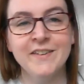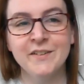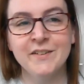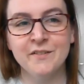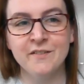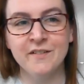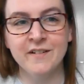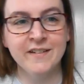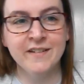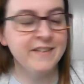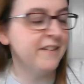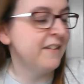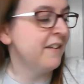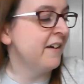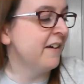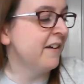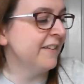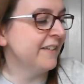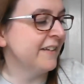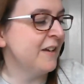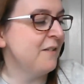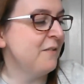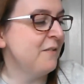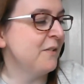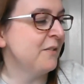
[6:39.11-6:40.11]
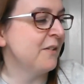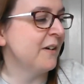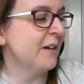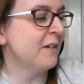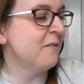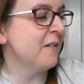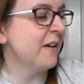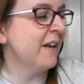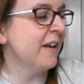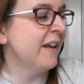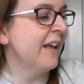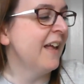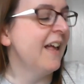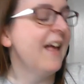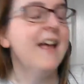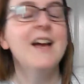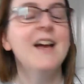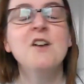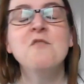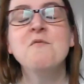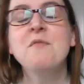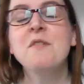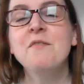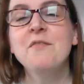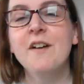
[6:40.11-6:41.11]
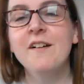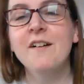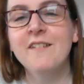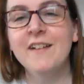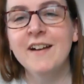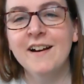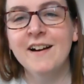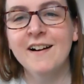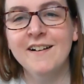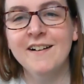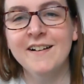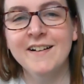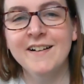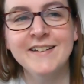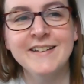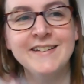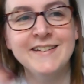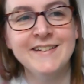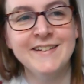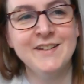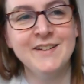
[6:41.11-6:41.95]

Sorry, as a nurse keeps ringing me, it'll be very hard